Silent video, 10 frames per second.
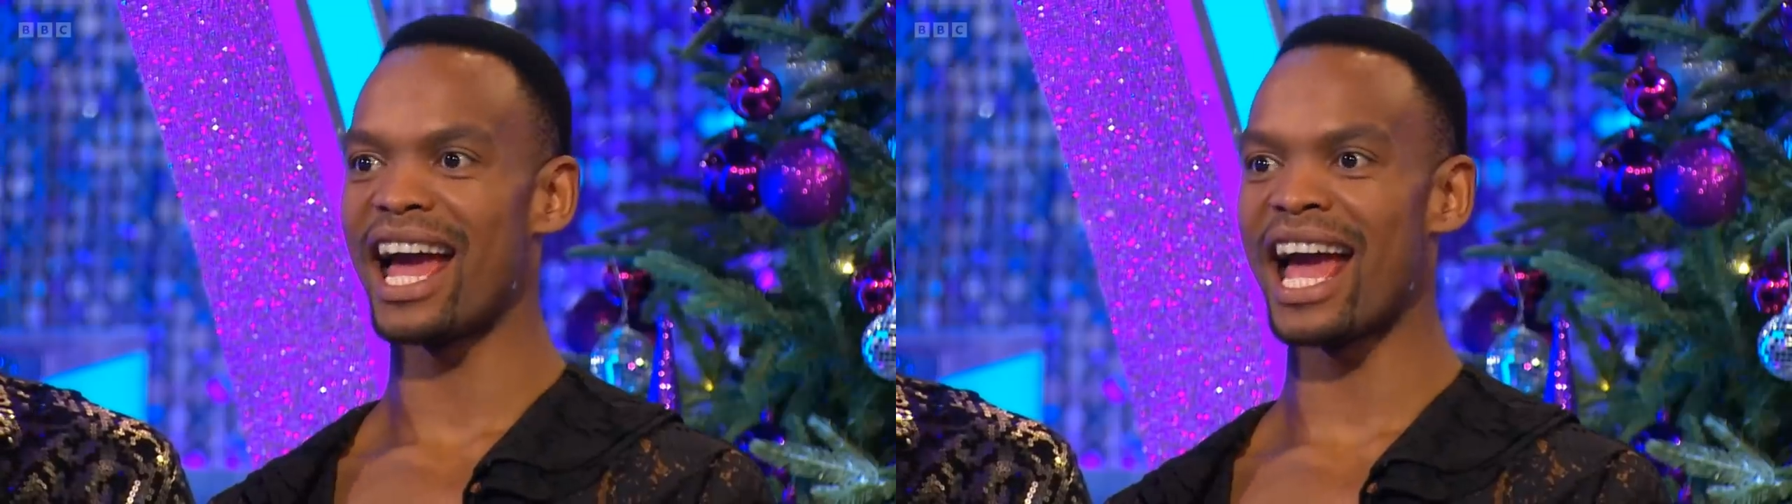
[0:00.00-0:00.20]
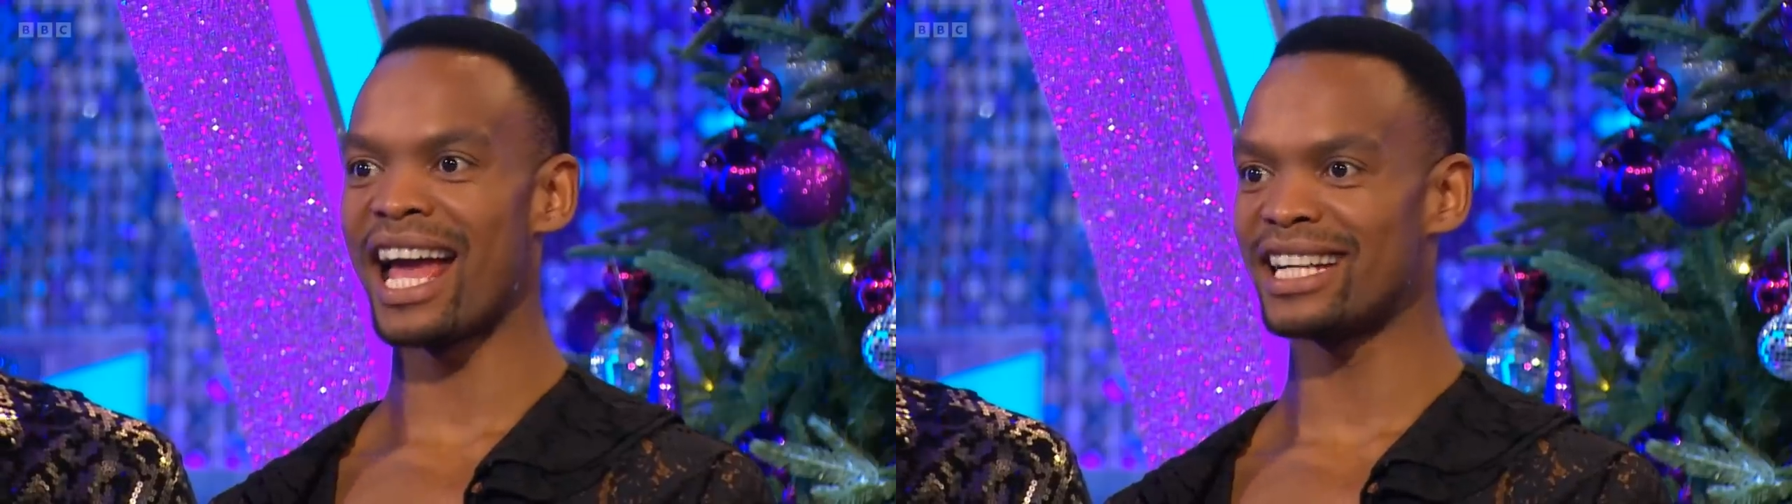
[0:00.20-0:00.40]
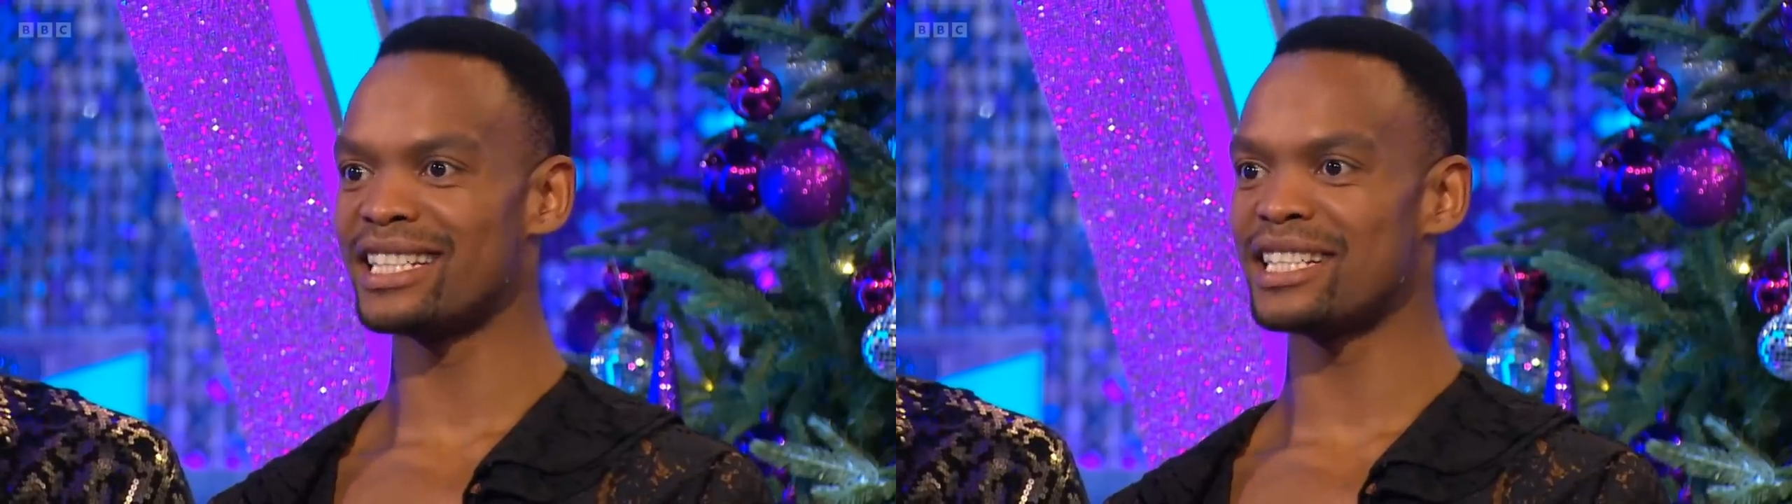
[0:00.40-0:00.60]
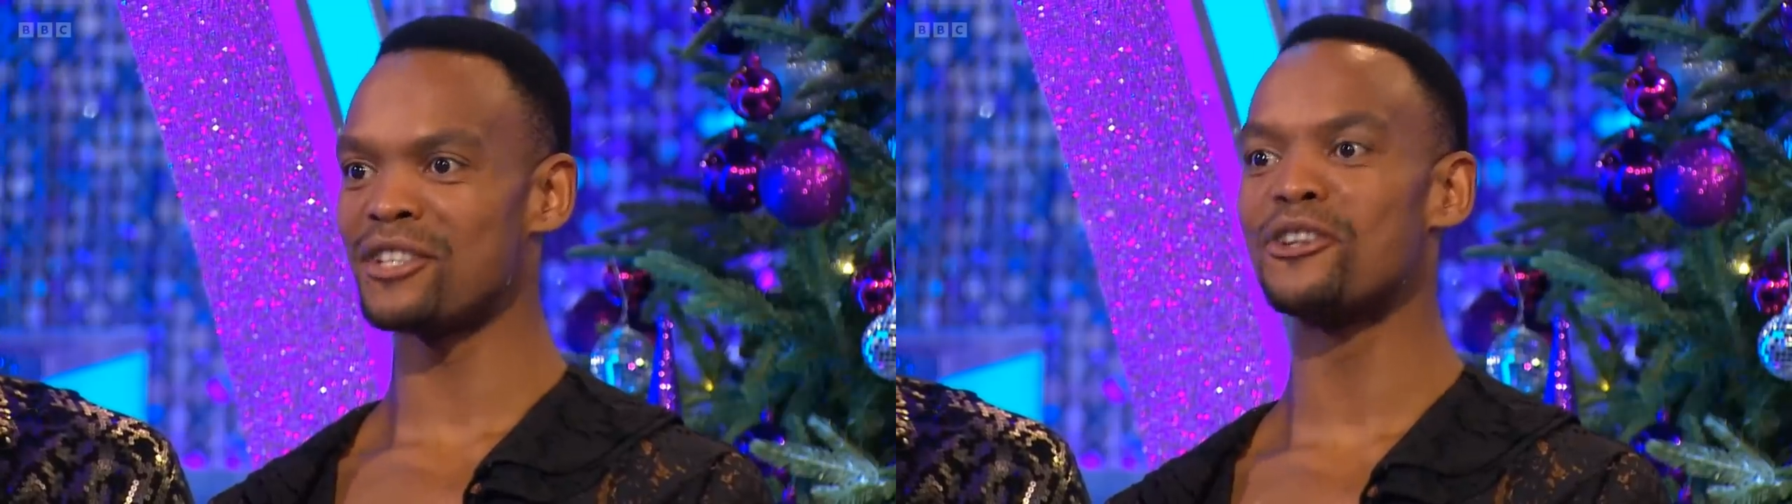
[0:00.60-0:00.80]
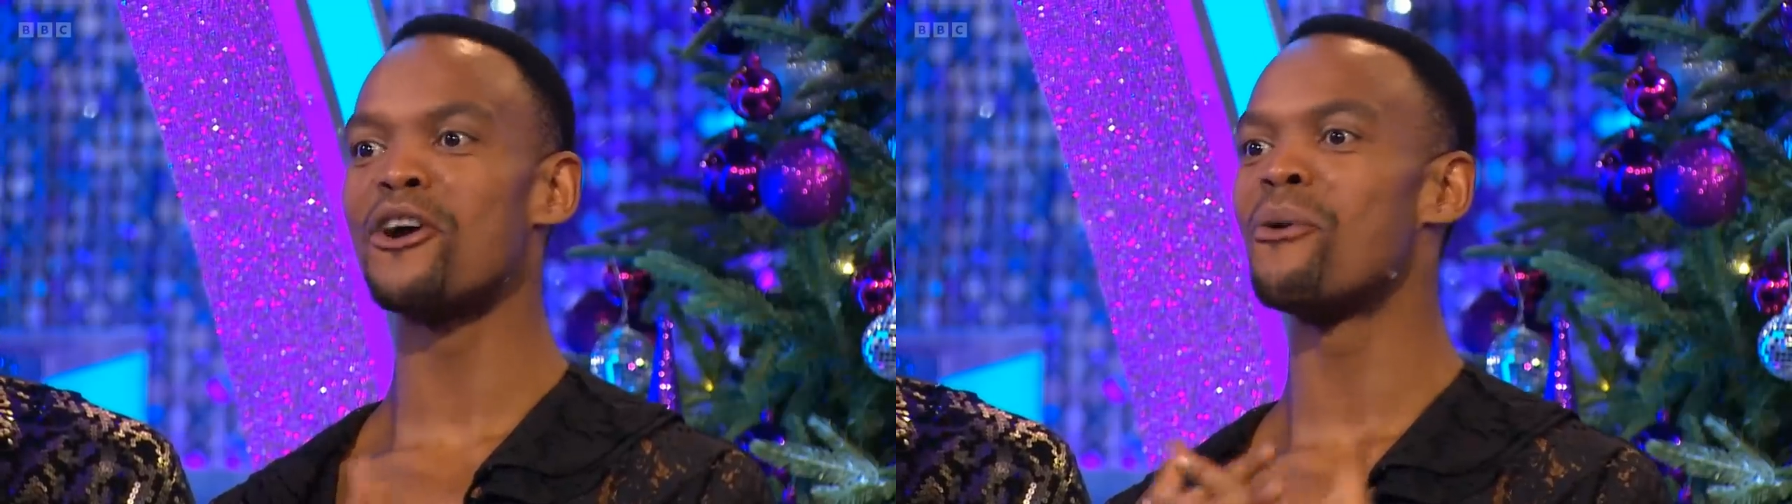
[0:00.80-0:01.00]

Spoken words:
And you know